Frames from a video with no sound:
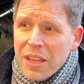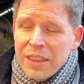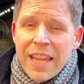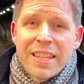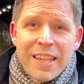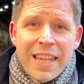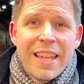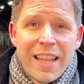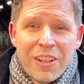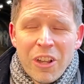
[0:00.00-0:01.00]
letting you
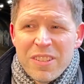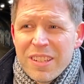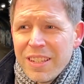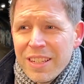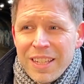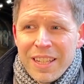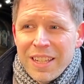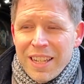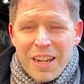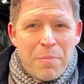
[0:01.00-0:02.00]
hear that, not to
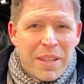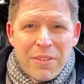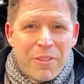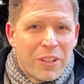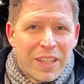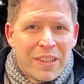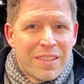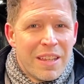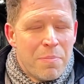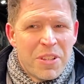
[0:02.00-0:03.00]
kind of make you feel
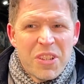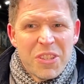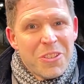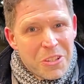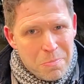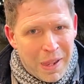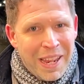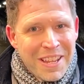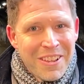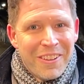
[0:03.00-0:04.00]
guilty, but just to
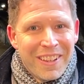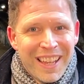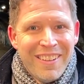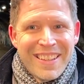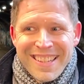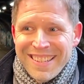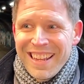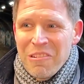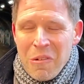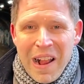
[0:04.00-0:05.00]
inspire you. I mean, to
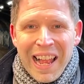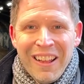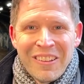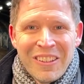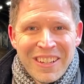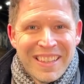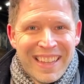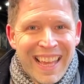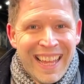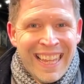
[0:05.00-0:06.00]
say, wow, look at
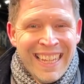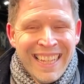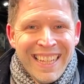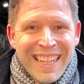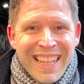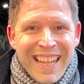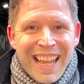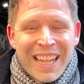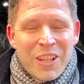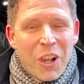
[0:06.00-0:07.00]
that.
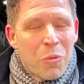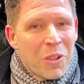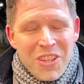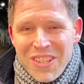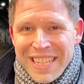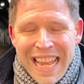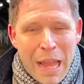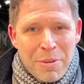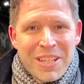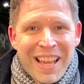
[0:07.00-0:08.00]
And God wants us to
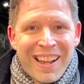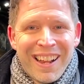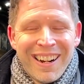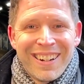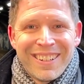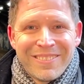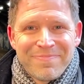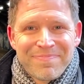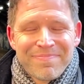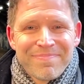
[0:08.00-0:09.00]
capture that heart.
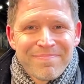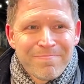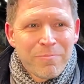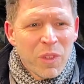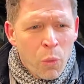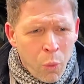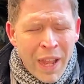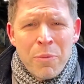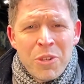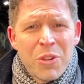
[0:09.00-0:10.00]

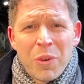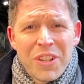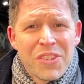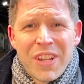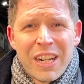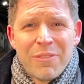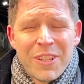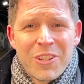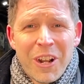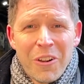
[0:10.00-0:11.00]
Why would you want to serve
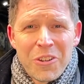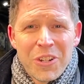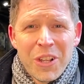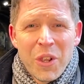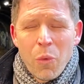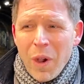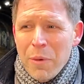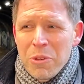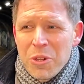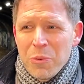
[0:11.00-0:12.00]
in the church?
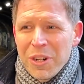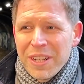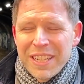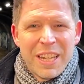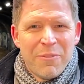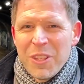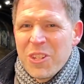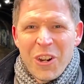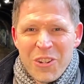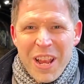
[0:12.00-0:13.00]
Why would you want to give the
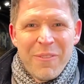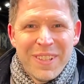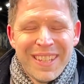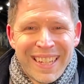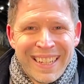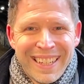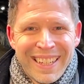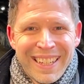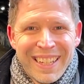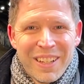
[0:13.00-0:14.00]
church everything?
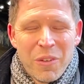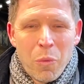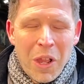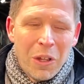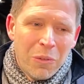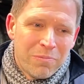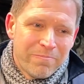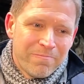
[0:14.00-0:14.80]
Well,